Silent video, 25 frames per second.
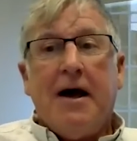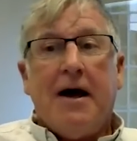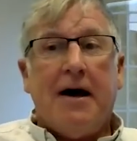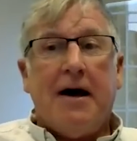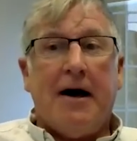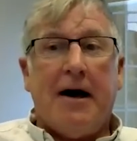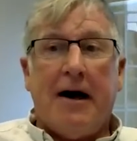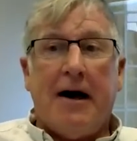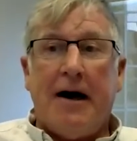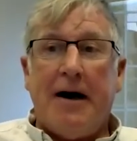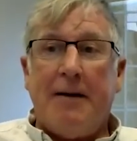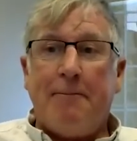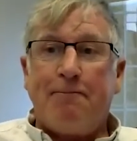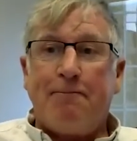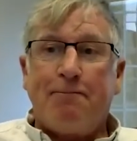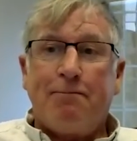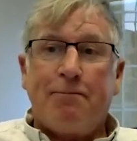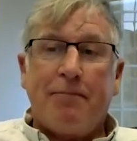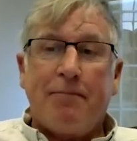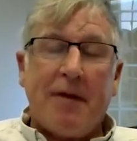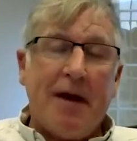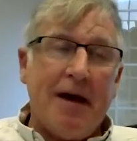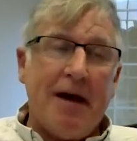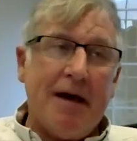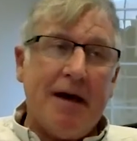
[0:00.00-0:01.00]

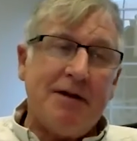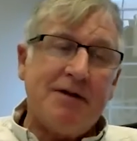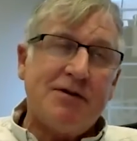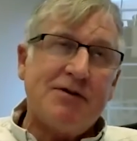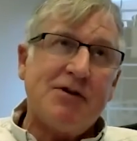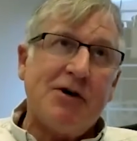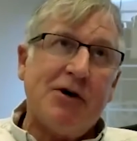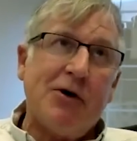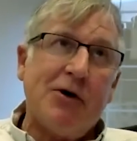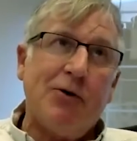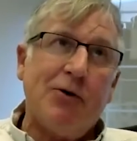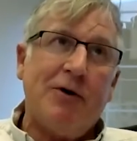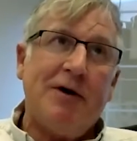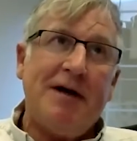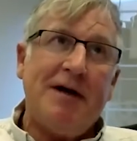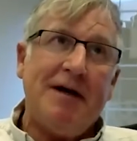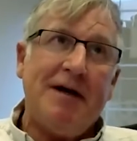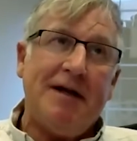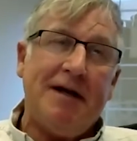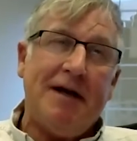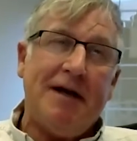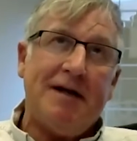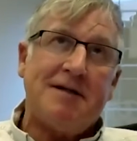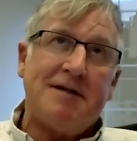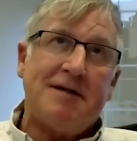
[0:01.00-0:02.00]
And so
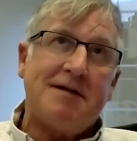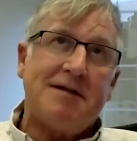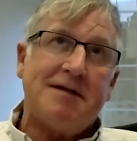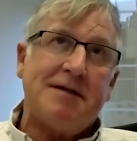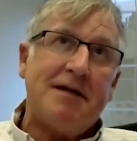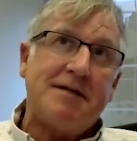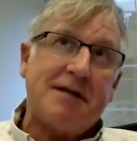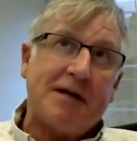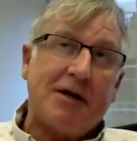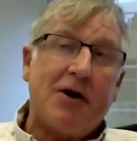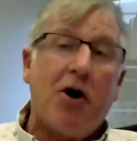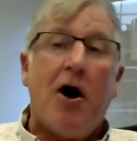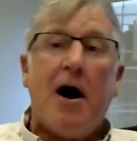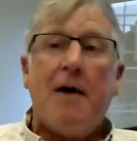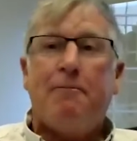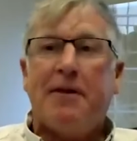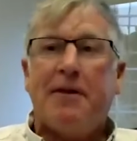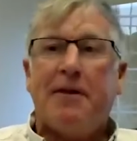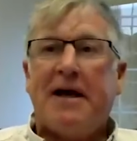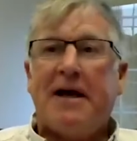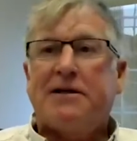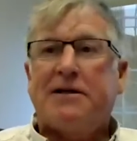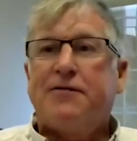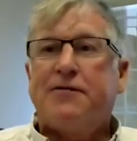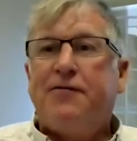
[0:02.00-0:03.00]
it's a
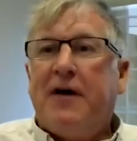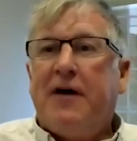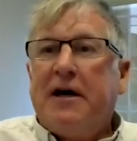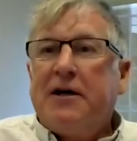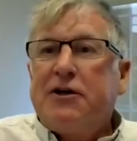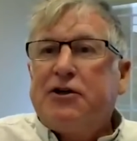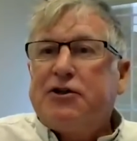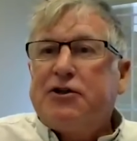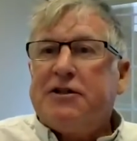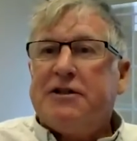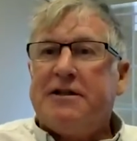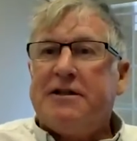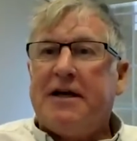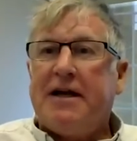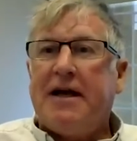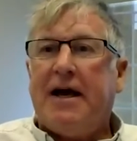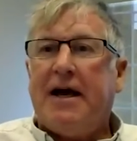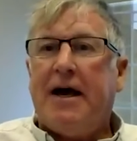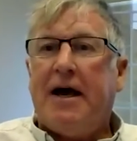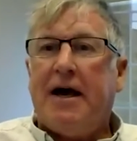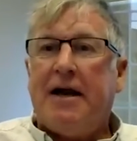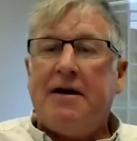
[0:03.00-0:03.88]
complex function.